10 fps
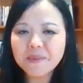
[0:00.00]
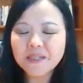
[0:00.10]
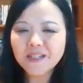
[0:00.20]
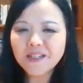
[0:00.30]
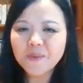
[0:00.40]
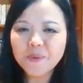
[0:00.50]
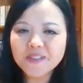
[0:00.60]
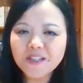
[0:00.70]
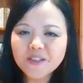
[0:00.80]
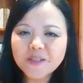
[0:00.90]
but we
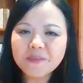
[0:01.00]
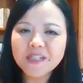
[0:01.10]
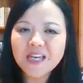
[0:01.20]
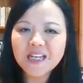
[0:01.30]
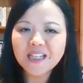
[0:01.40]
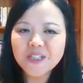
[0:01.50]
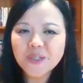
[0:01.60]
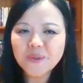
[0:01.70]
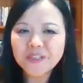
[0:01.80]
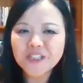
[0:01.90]
seldom get
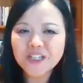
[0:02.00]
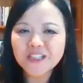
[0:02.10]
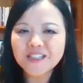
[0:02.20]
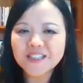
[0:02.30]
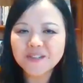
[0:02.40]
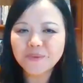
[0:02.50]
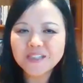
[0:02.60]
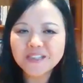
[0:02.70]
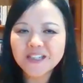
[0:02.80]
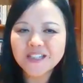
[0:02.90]
into each other's
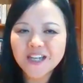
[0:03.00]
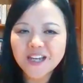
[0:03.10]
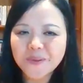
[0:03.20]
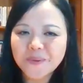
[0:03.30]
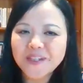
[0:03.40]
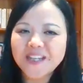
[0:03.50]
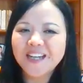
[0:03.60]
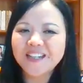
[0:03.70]
research area.